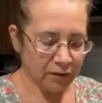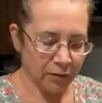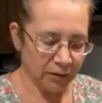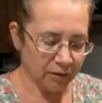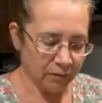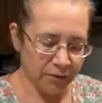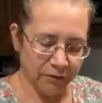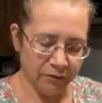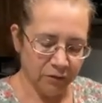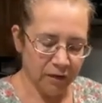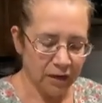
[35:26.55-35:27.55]
So a little bit
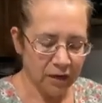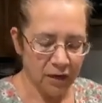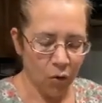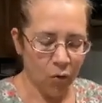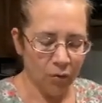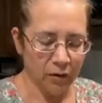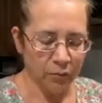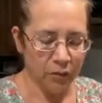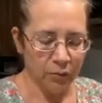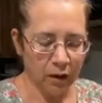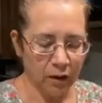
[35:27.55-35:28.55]
of zucchini, corn,
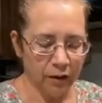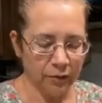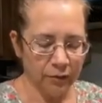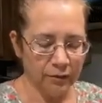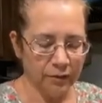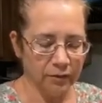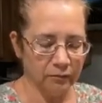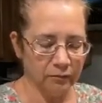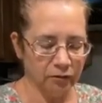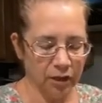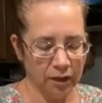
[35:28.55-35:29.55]
poblanos,
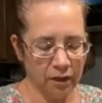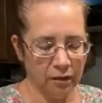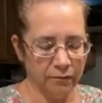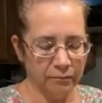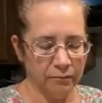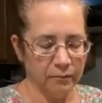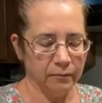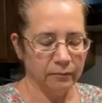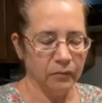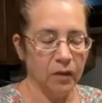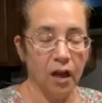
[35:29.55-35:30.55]
chicken,
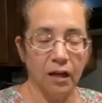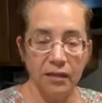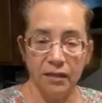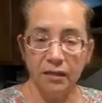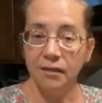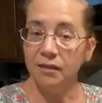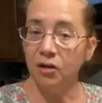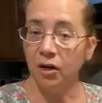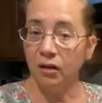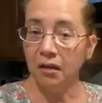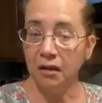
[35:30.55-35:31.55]
onions,
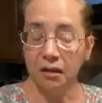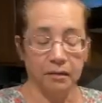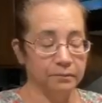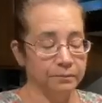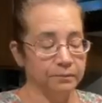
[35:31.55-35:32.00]
garlic,